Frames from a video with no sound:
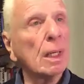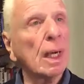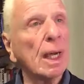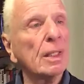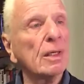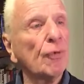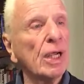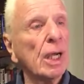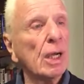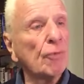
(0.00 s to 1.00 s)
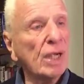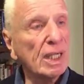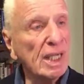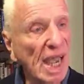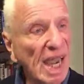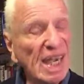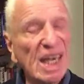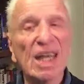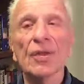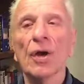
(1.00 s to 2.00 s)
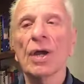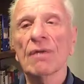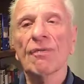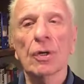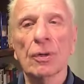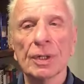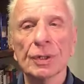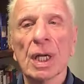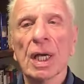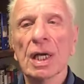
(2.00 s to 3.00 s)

kind of regaining their influence